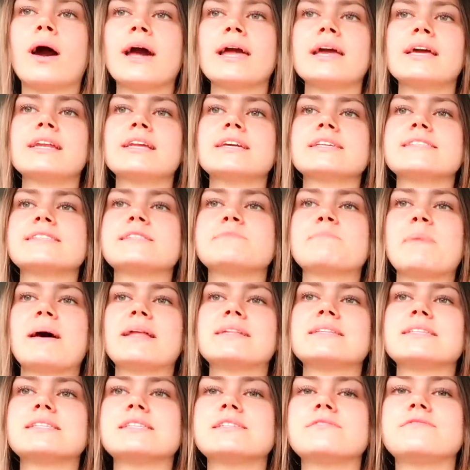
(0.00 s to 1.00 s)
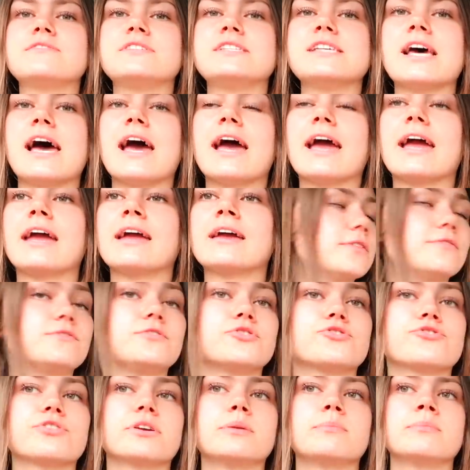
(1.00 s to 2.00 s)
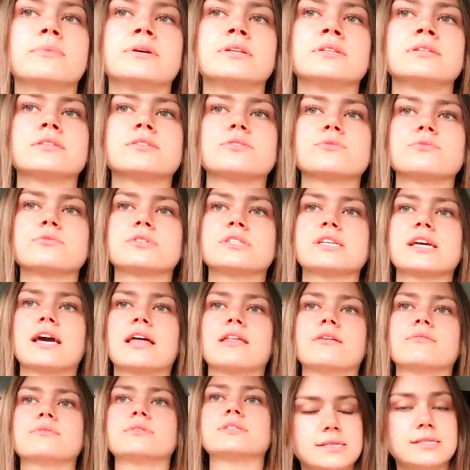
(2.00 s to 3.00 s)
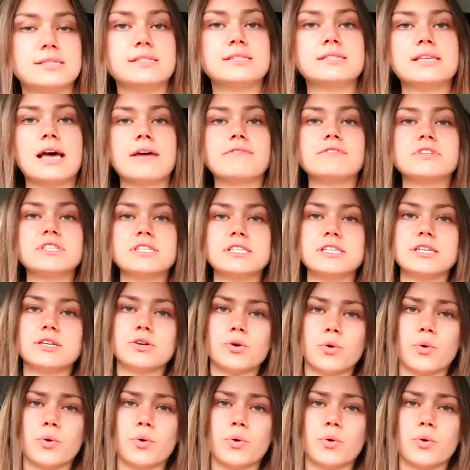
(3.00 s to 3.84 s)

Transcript: Quite an expensive day of treatments altogether. It was 70